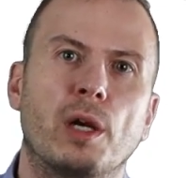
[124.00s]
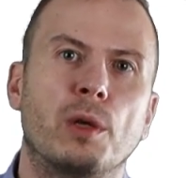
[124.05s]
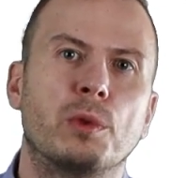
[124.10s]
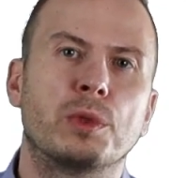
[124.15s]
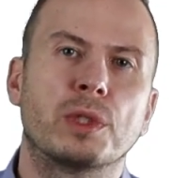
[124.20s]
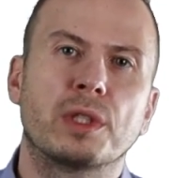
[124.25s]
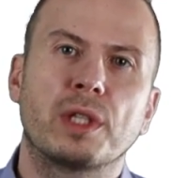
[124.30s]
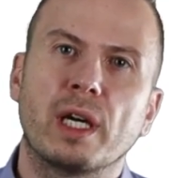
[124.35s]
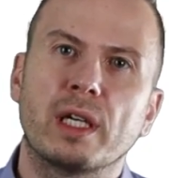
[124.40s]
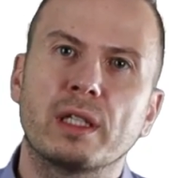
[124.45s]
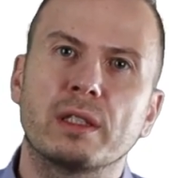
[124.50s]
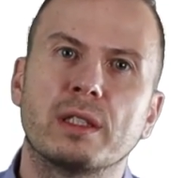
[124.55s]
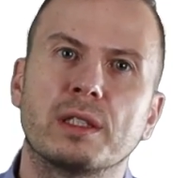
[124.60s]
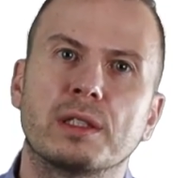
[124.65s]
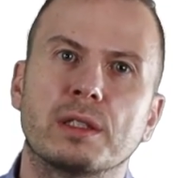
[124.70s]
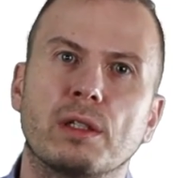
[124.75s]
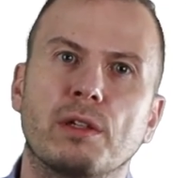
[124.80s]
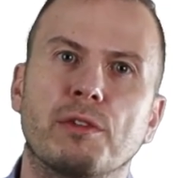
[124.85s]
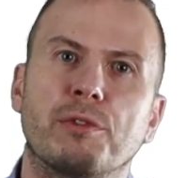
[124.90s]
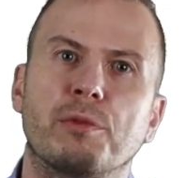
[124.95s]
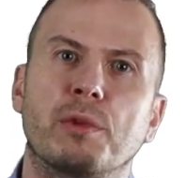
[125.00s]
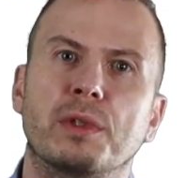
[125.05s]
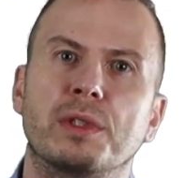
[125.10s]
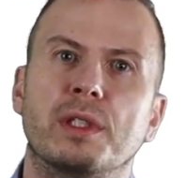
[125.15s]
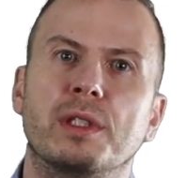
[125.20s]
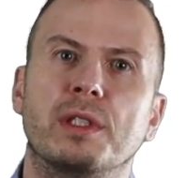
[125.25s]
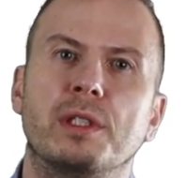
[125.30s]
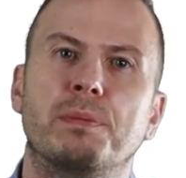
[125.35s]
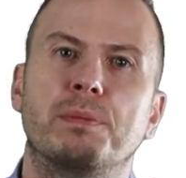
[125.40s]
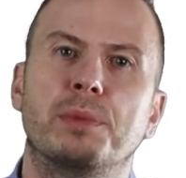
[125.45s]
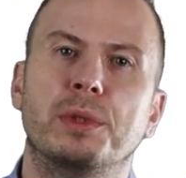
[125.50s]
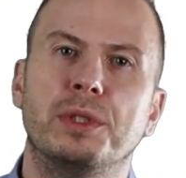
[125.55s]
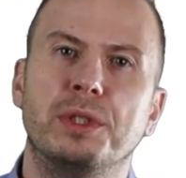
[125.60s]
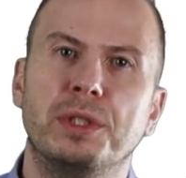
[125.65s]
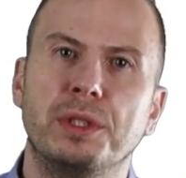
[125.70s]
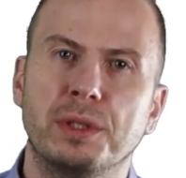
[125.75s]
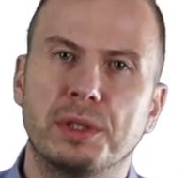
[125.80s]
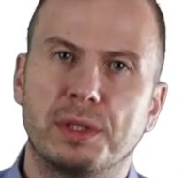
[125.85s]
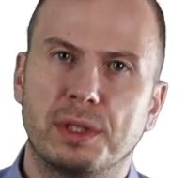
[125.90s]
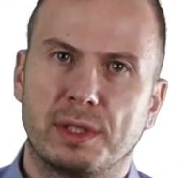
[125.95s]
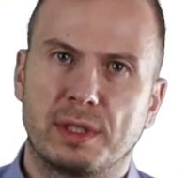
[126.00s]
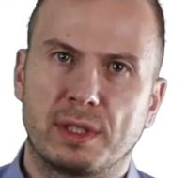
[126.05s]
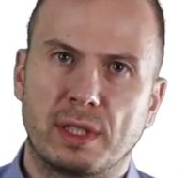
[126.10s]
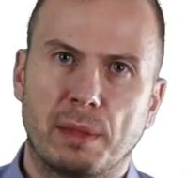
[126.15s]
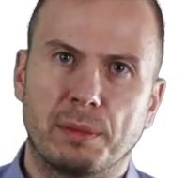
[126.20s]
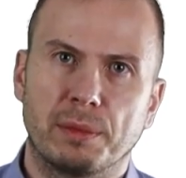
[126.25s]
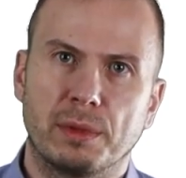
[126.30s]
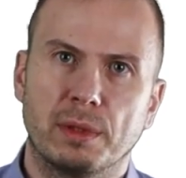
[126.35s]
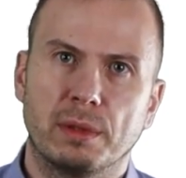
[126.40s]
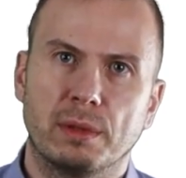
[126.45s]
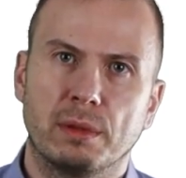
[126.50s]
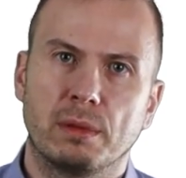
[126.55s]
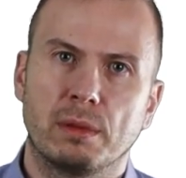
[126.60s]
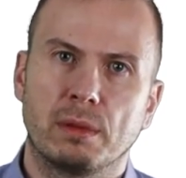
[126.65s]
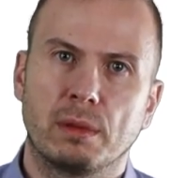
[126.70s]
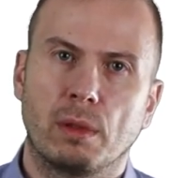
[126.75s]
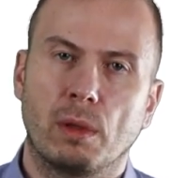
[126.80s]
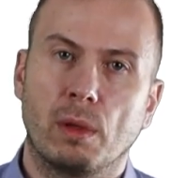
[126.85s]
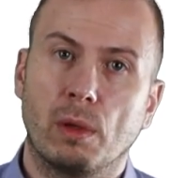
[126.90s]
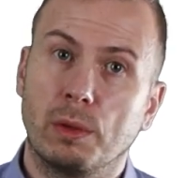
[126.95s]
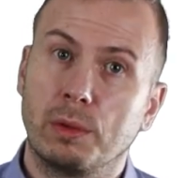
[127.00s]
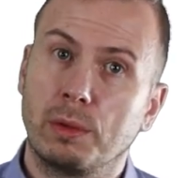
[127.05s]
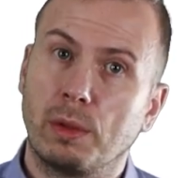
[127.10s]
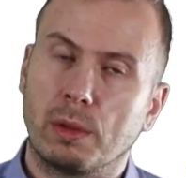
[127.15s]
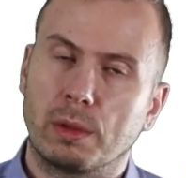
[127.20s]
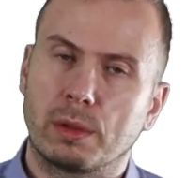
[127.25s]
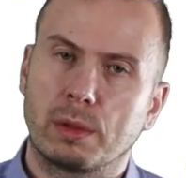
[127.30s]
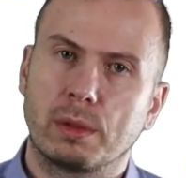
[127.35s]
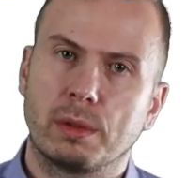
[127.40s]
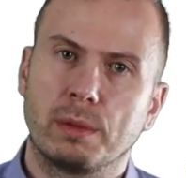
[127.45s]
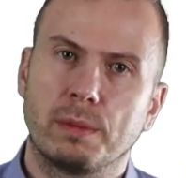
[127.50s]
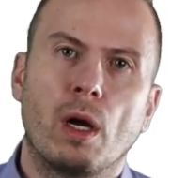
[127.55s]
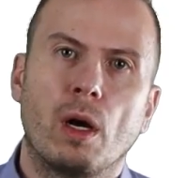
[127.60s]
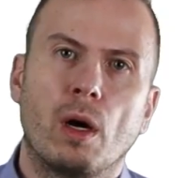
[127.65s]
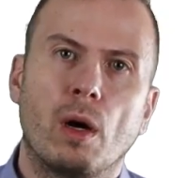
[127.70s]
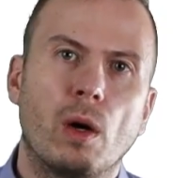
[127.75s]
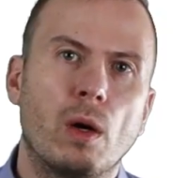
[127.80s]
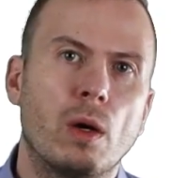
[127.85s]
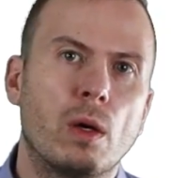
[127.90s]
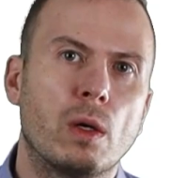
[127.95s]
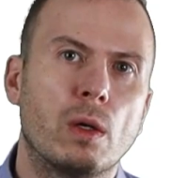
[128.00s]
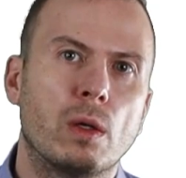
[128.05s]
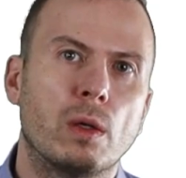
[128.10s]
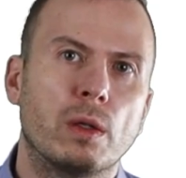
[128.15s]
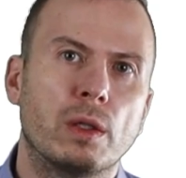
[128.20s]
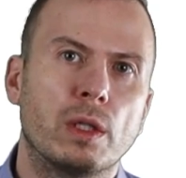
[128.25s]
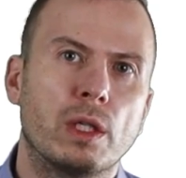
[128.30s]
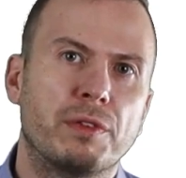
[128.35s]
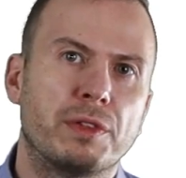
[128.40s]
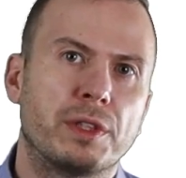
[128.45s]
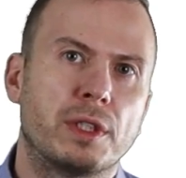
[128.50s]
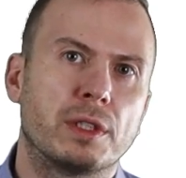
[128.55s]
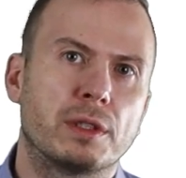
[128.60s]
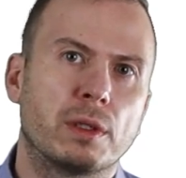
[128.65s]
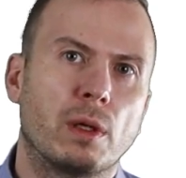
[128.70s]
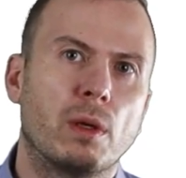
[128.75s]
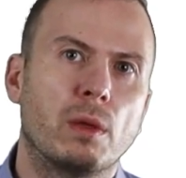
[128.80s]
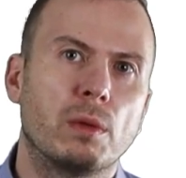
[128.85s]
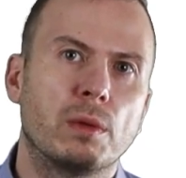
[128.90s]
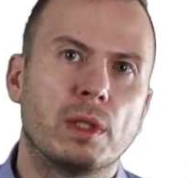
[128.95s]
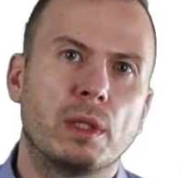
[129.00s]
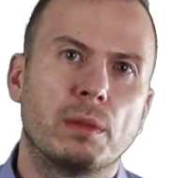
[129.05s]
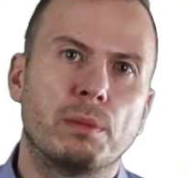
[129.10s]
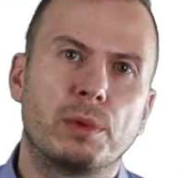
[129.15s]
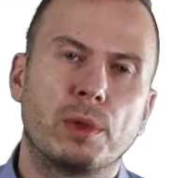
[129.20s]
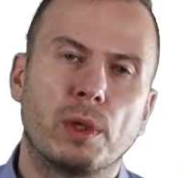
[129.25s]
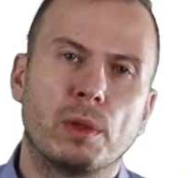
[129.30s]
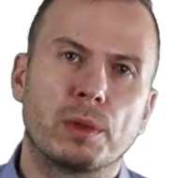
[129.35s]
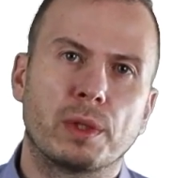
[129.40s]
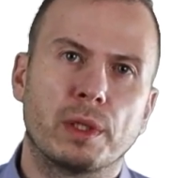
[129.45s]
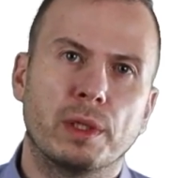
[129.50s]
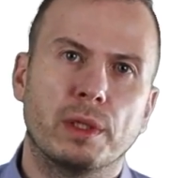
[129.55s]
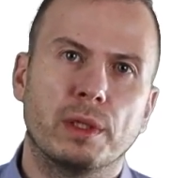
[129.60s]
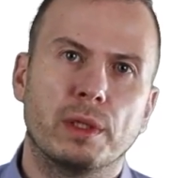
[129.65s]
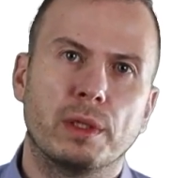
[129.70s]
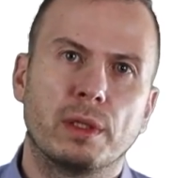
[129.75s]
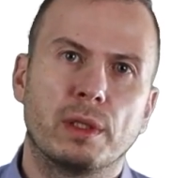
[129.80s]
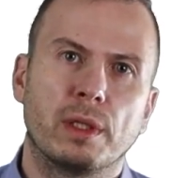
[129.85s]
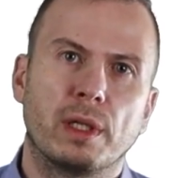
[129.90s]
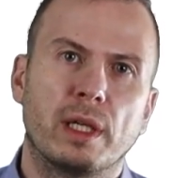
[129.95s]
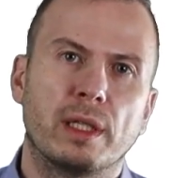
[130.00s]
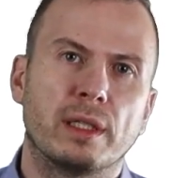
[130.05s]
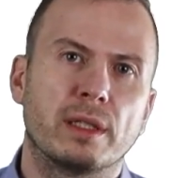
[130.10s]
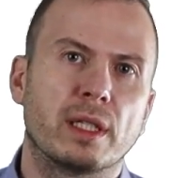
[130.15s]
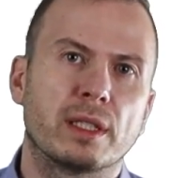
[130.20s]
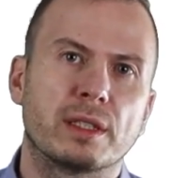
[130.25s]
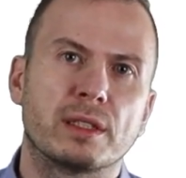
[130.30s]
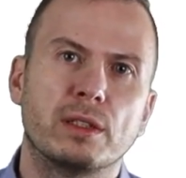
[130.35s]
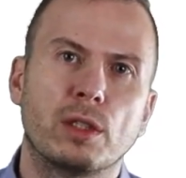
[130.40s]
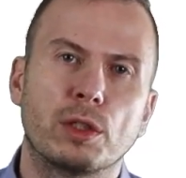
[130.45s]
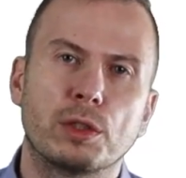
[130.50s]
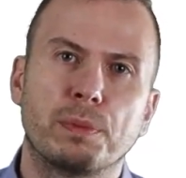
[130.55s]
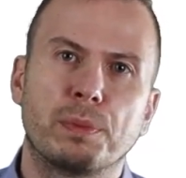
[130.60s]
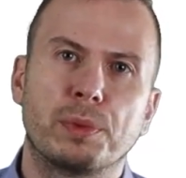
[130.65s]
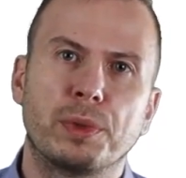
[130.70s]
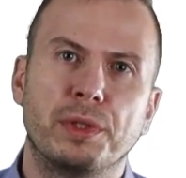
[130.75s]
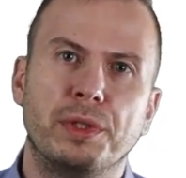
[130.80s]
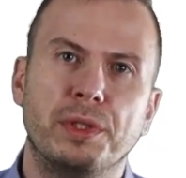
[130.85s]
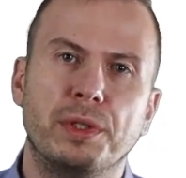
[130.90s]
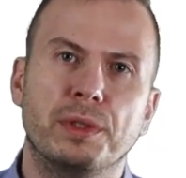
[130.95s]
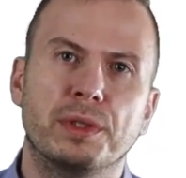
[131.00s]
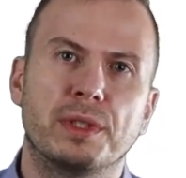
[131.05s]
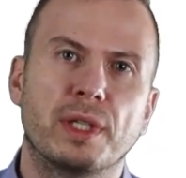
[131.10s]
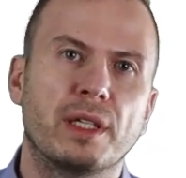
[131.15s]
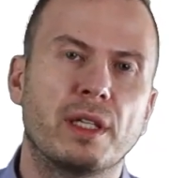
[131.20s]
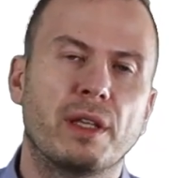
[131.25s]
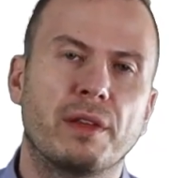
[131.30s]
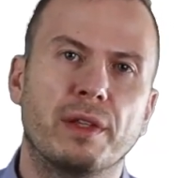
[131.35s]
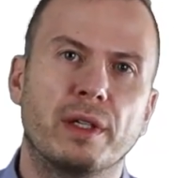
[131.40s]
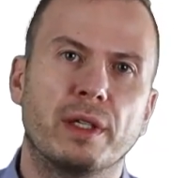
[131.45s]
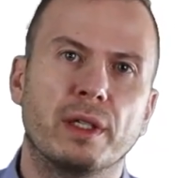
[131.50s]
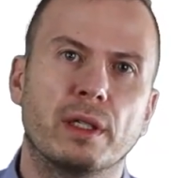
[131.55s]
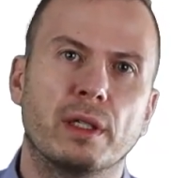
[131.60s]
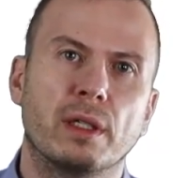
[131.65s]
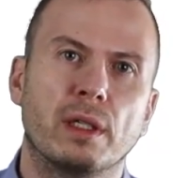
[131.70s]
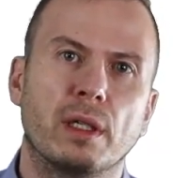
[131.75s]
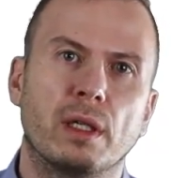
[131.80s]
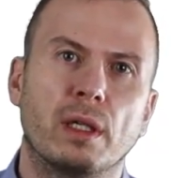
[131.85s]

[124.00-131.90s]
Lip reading: regardless of whether it produces something or not, or if it is only a broker and does not produce anything,